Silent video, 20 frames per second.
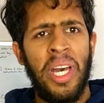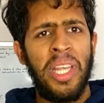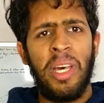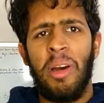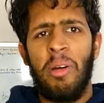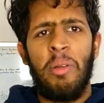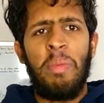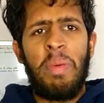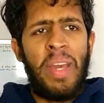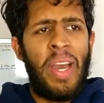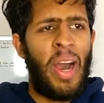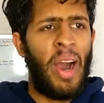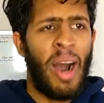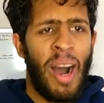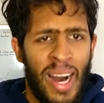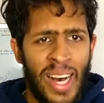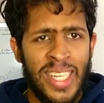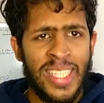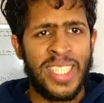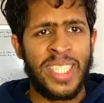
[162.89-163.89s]
That would be
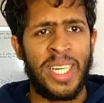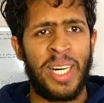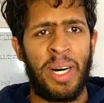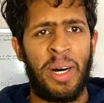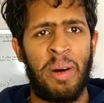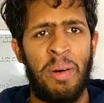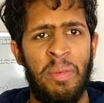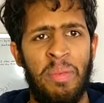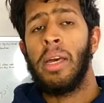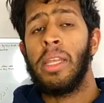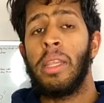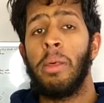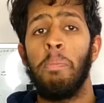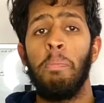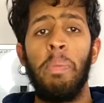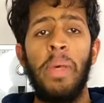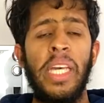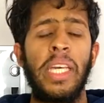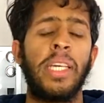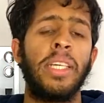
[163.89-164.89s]
awesome. The
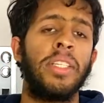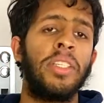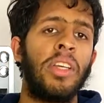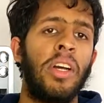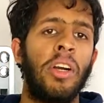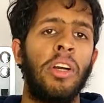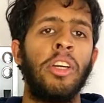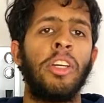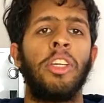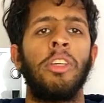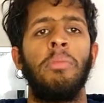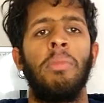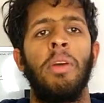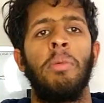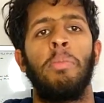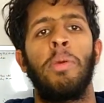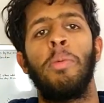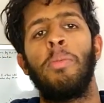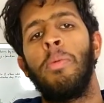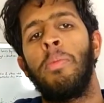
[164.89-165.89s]
biggest
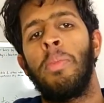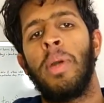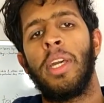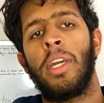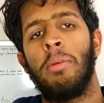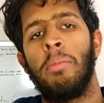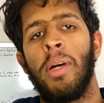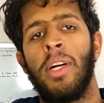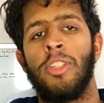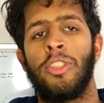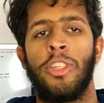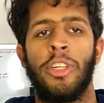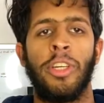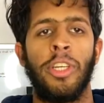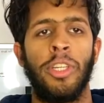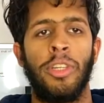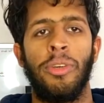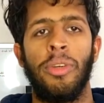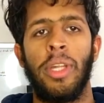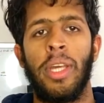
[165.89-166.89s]
argument people make about
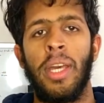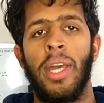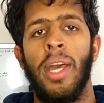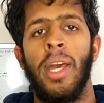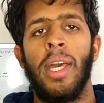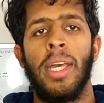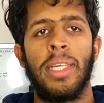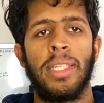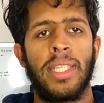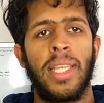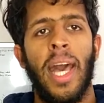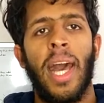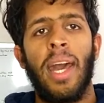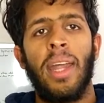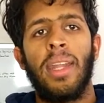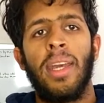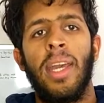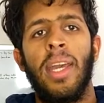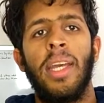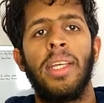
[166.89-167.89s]
jury duty is
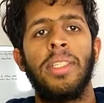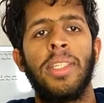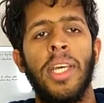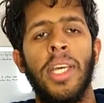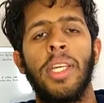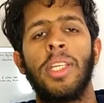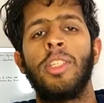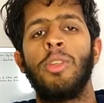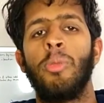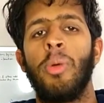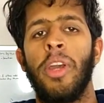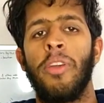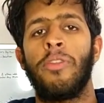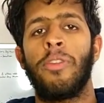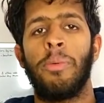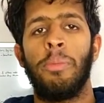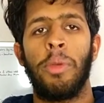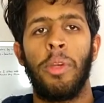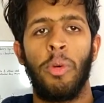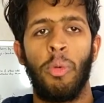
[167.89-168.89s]
that it takes away
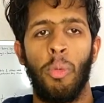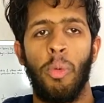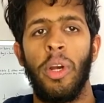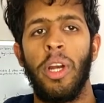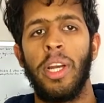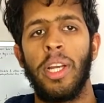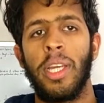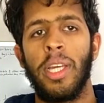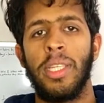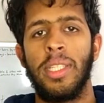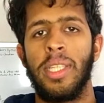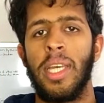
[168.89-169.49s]
from your work,